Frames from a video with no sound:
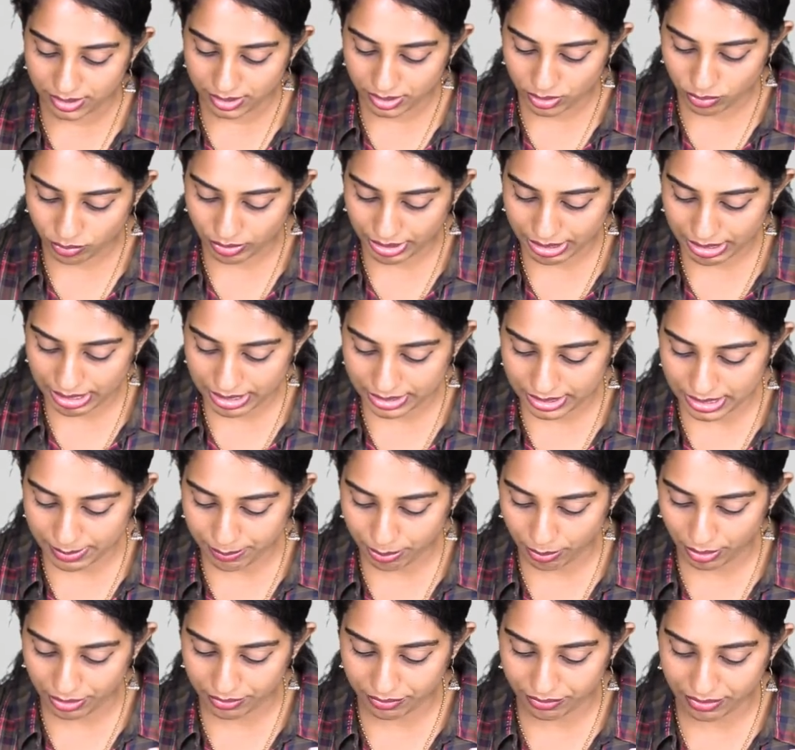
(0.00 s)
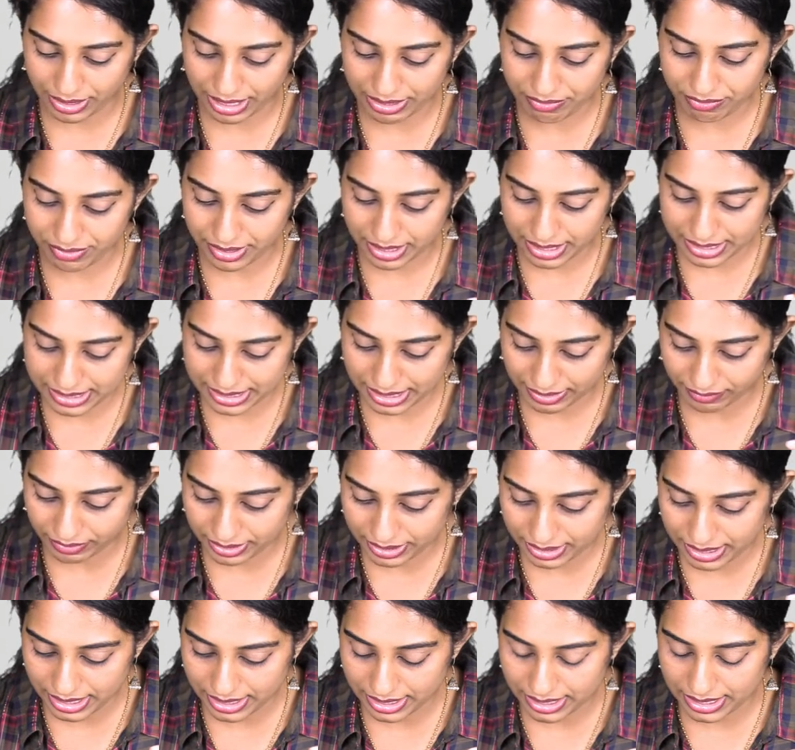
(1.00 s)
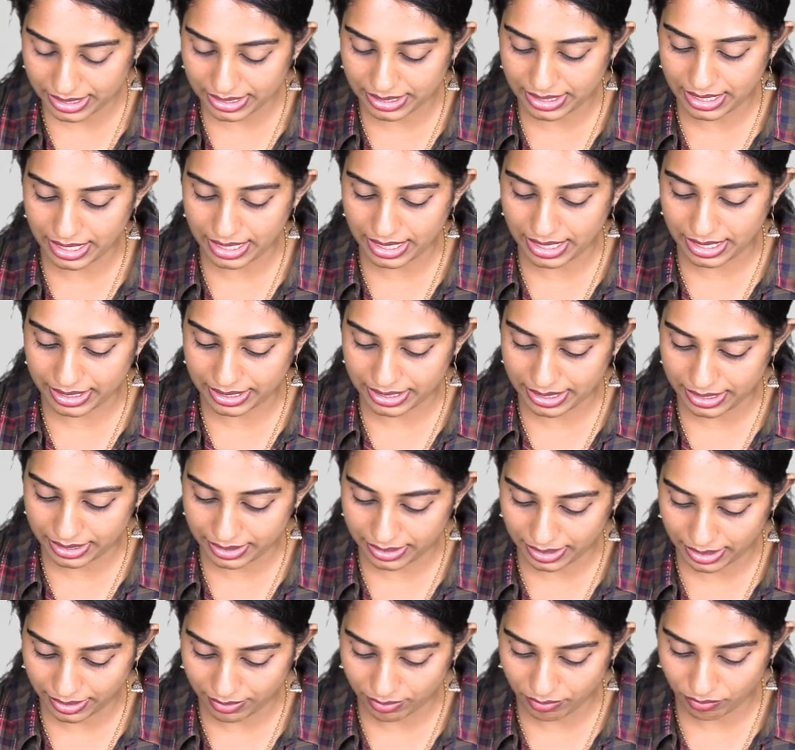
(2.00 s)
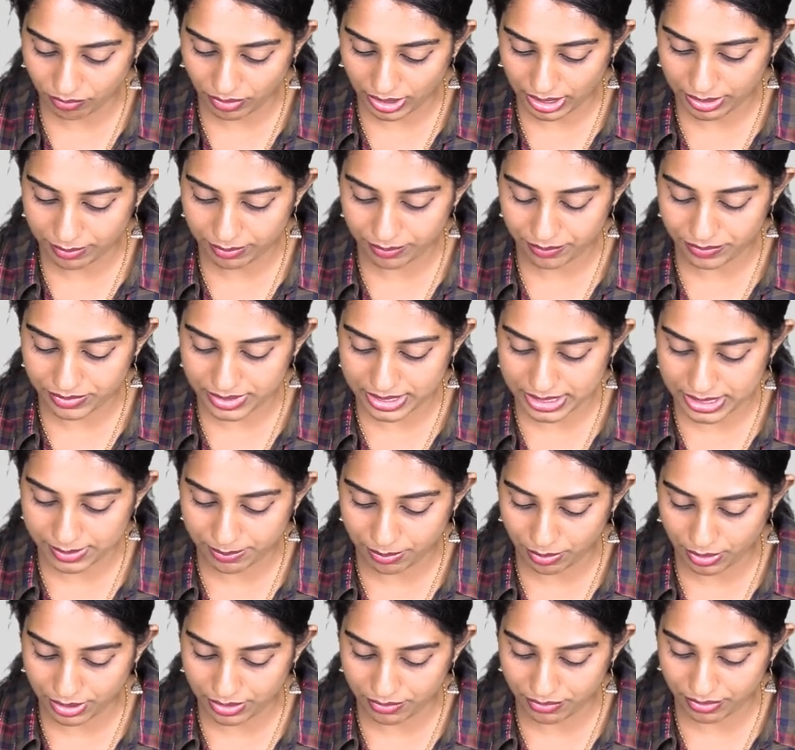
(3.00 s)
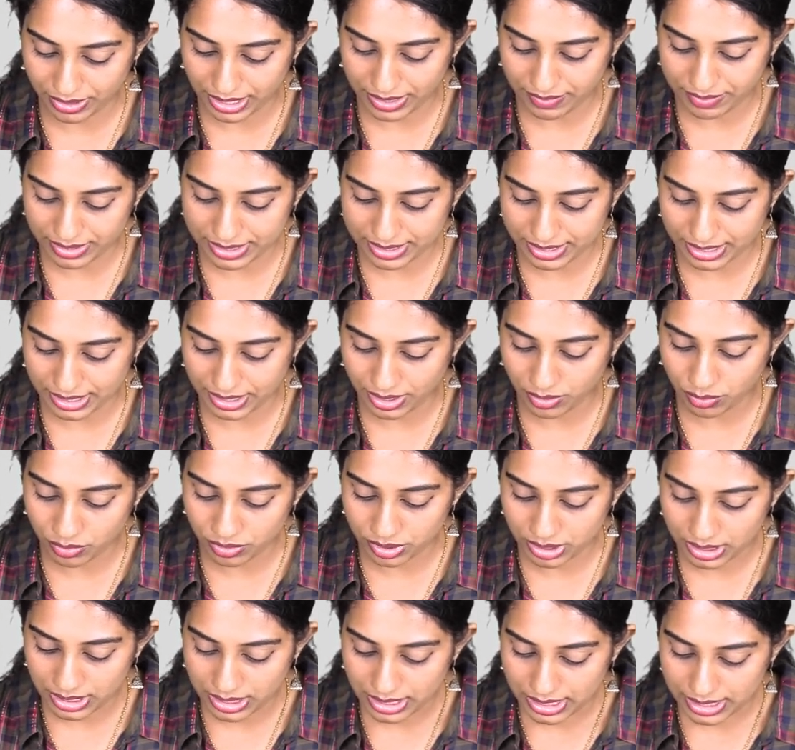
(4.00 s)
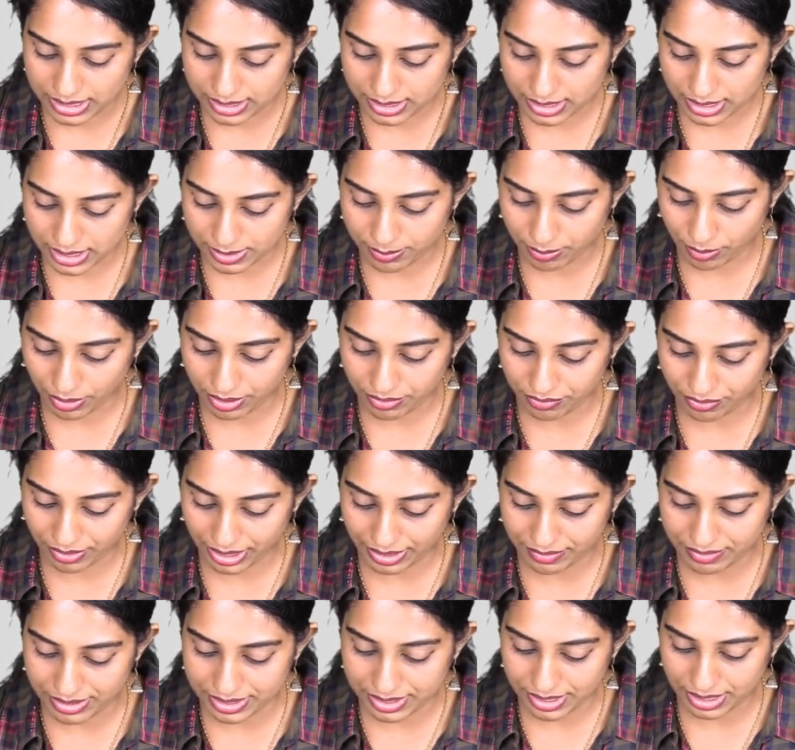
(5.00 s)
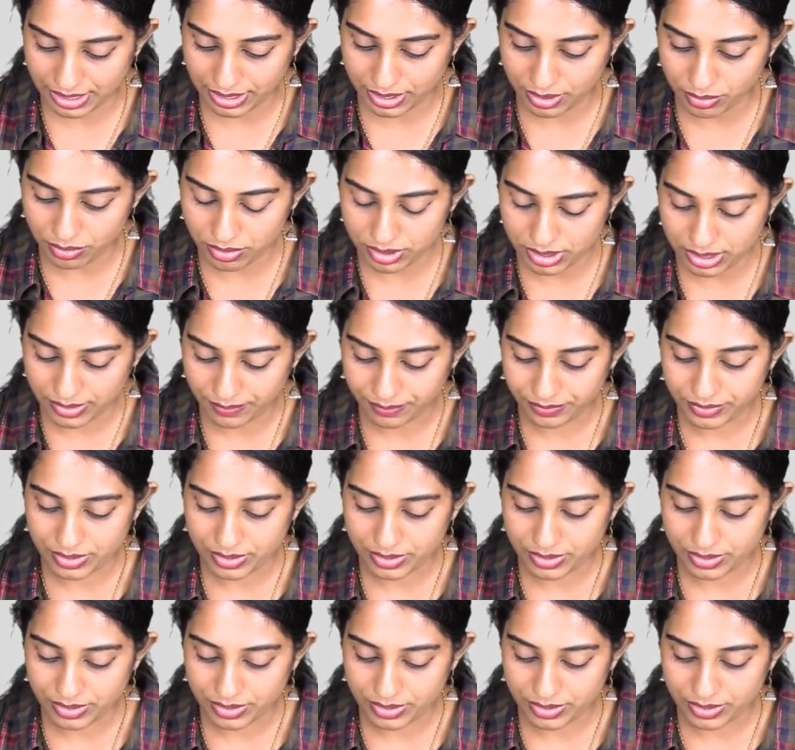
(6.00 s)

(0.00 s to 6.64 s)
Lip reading: 23.5, 17 degree, again 6.5 is reduced, 6.5 is reduced.